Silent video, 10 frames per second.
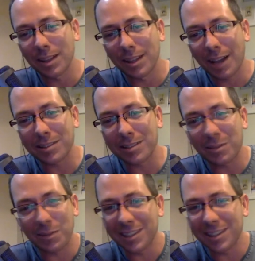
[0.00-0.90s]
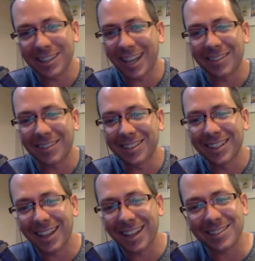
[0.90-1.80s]
How does it feel, Gavin?
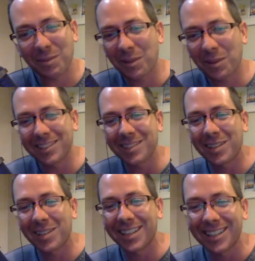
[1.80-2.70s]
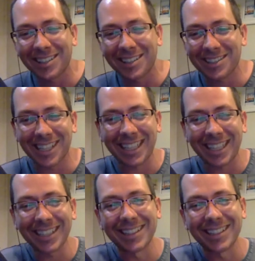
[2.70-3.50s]
How does it feel to be on the other side?